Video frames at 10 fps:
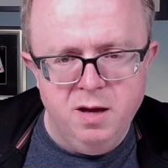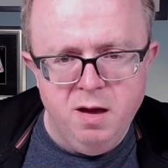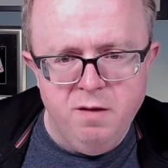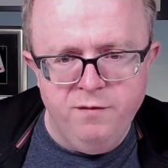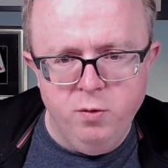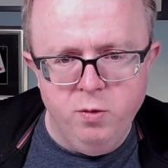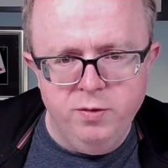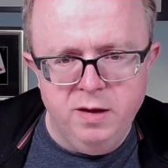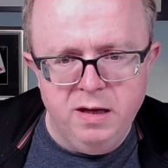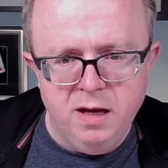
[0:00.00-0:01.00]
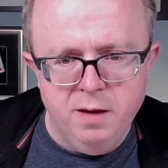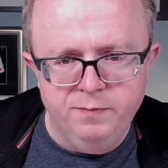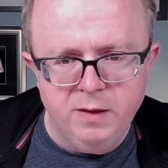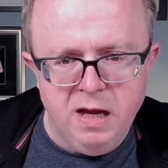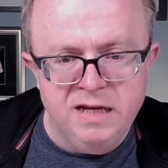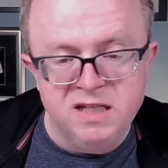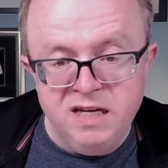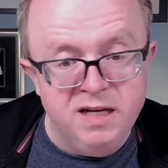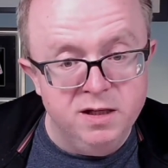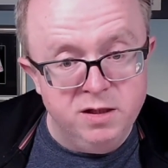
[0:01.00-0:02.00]
for the any
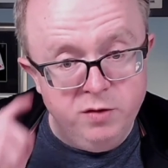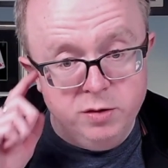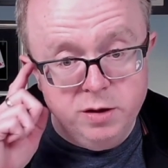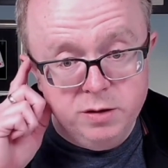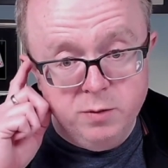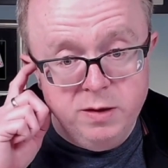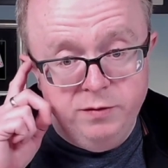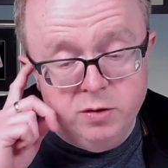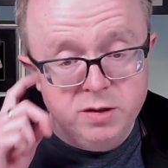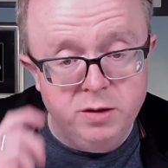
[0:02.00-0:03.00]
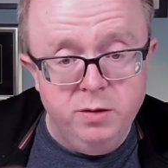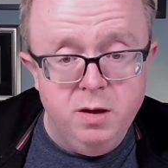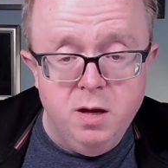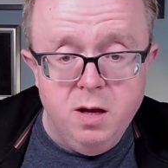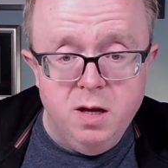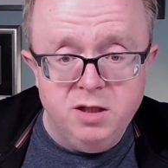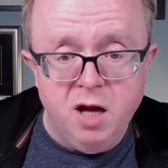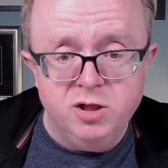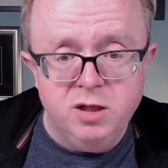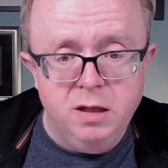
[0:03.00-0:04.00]
sneakiness you've got to do. So when you've got to
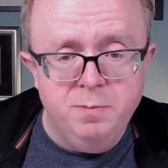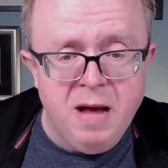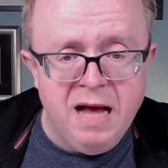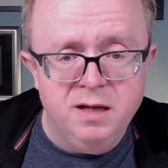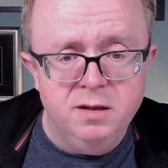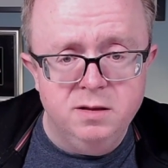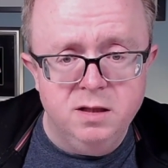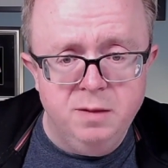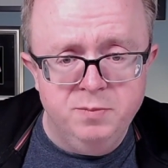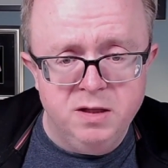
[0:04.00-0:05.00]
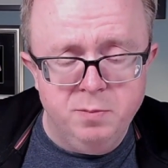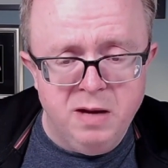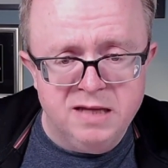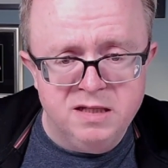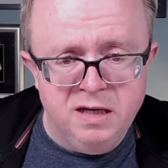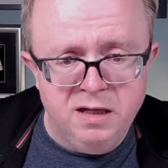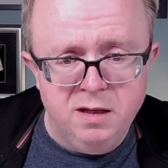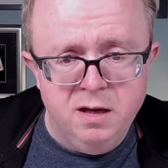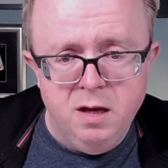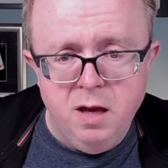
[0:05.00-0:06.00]
touch the pack to the plastic,
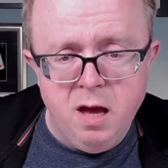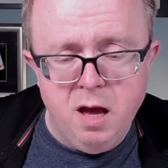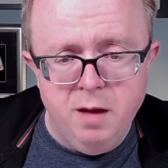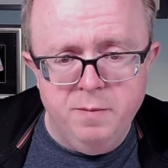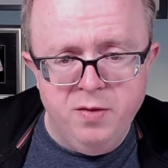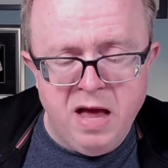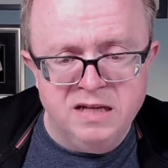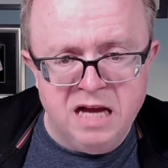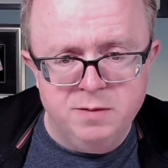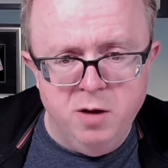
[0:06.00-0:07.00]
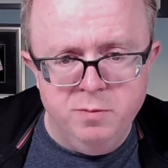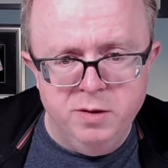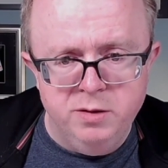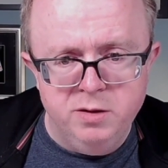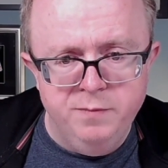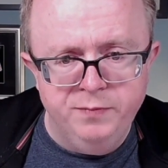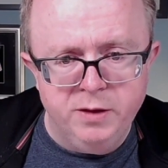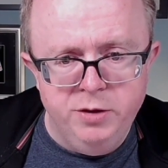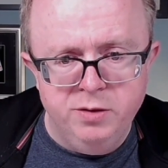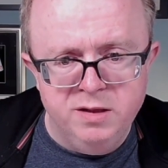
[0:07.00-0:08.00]
at that exact moment,
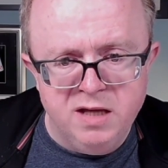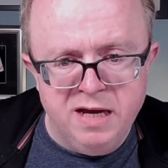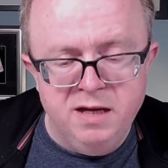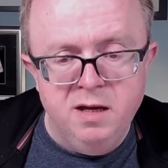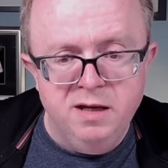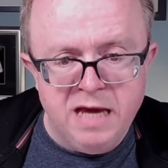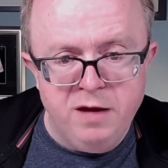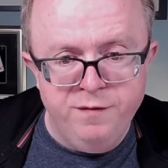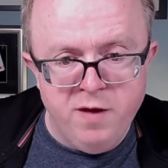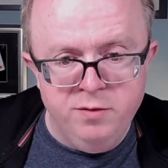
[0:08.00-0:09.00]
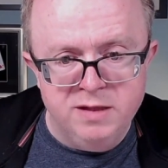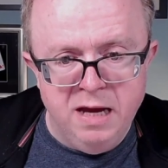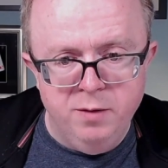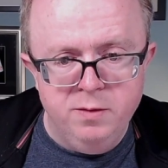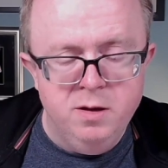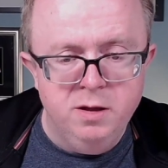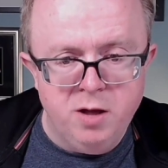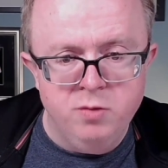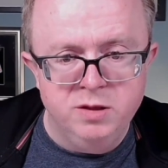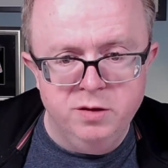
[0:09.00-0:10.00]
you can say, get your phones out,
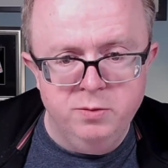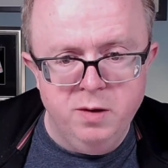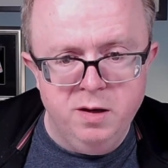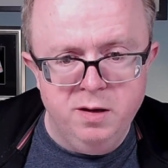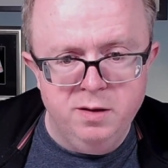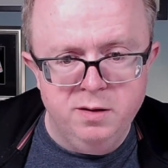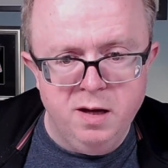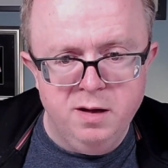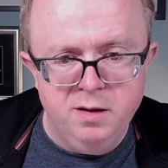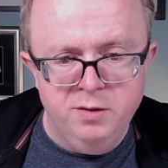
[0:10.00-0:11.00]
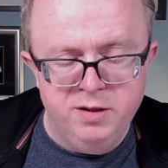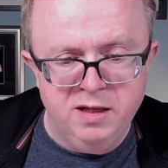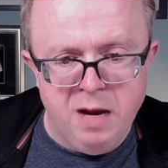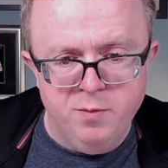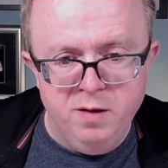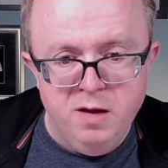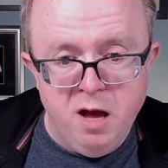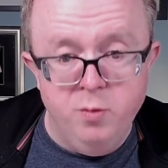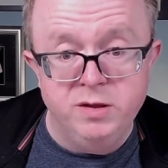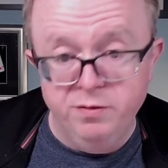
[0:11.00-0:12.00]
go onto the camera,
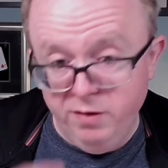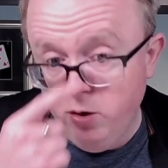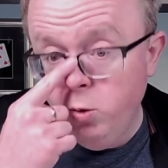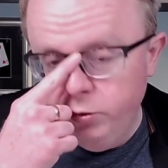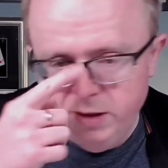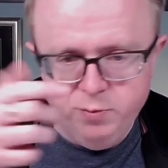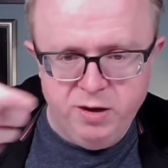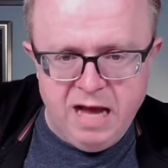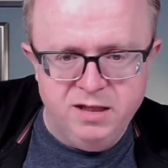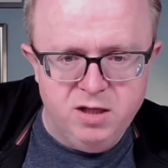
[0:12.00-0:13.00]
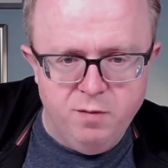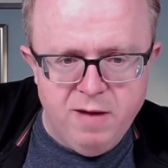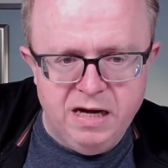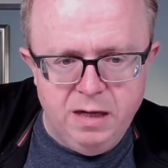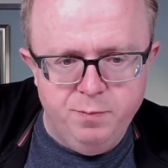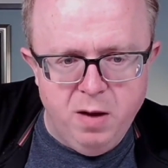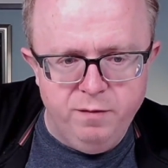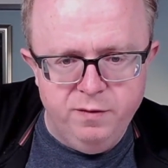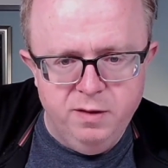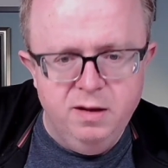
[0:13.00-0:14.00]
and want you to record this. Put your hands directly
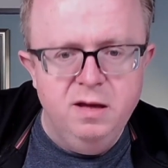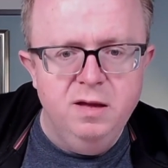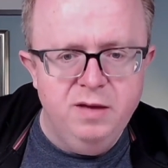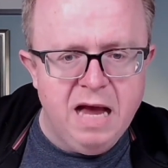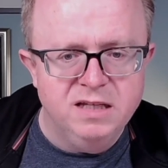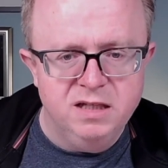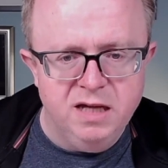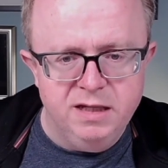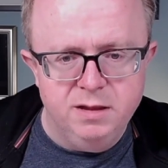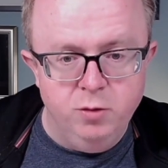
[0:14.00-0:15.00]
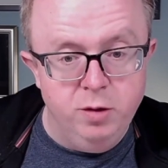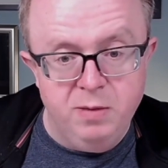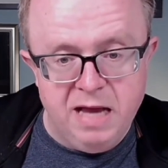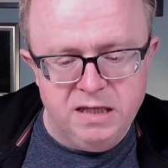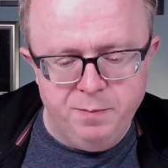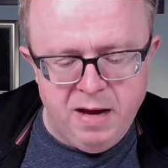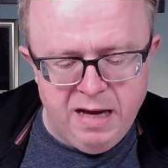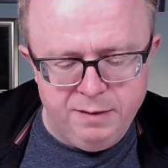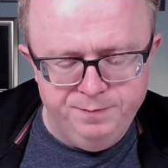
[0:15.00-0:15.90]
above the acetate or the plastic bag.